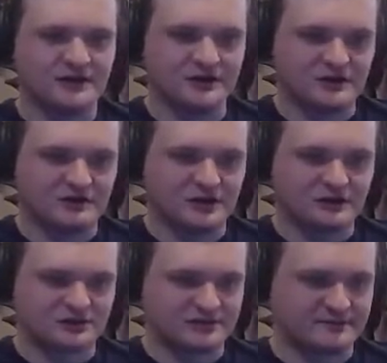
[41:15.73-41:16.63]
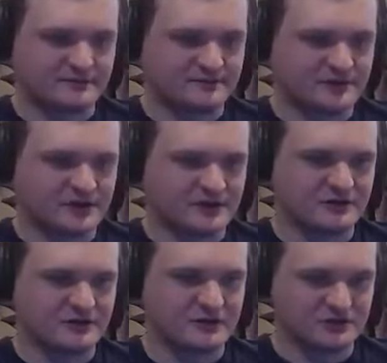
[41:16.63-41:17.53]
Another long jump, another
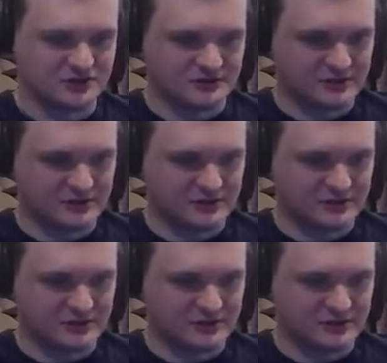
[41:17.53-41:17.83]
long jump.